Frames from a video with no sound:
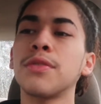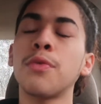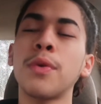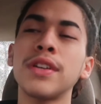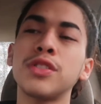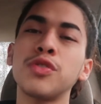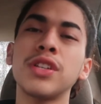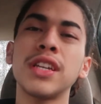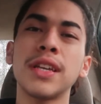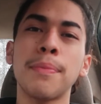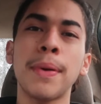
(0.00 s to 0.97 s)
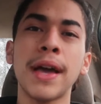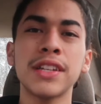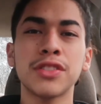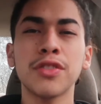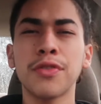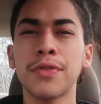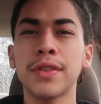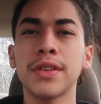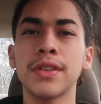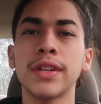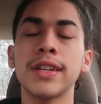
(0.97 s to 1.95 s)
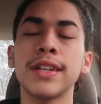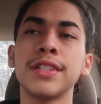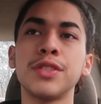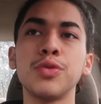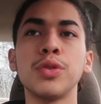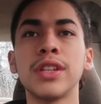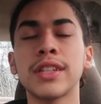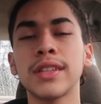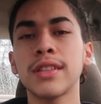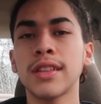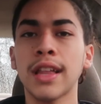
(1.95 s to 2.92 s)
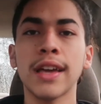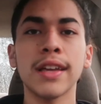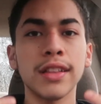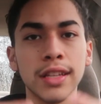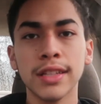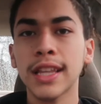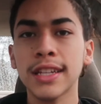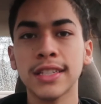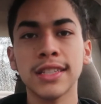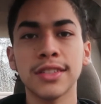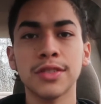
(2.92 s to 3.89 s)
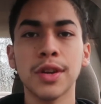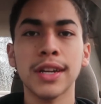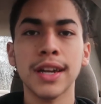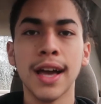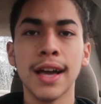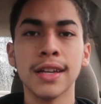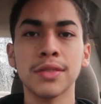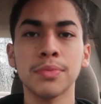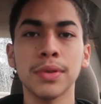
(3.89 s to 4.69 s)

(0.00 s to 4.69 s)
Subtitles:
Ways you can get past your fear is you look that shit straight in the eyes,